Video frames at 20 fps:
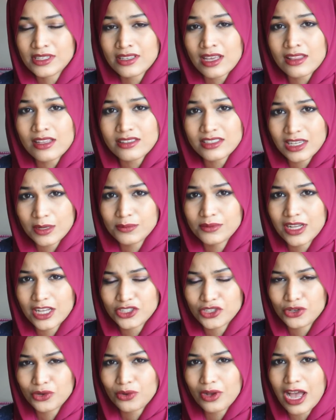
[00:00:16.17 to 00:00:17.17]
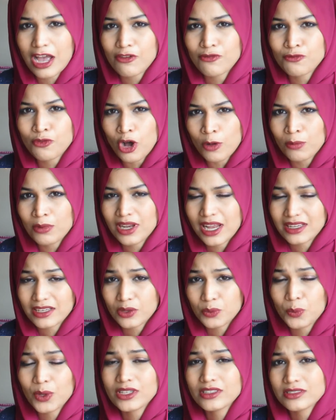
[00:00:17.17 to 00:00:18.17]
These are the tips that I've
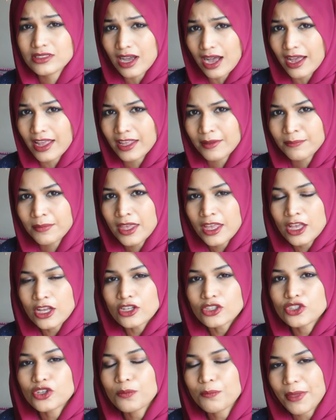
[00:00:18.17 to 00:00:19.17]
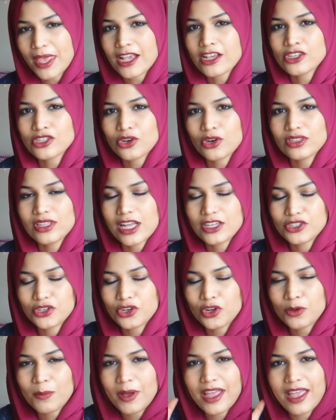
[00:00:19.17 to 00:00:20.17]
formulated with time to make sure
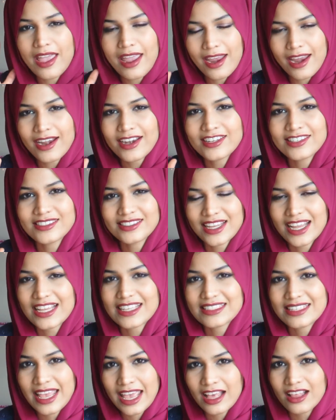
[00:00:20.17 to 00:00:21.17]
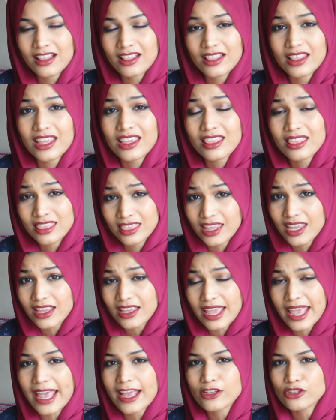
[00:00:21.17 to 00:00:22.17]
that my hair stays healthy,
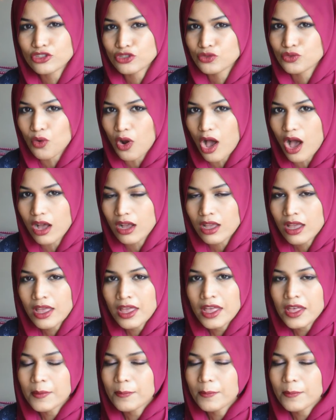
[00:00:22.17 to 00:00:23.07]
thick and strong,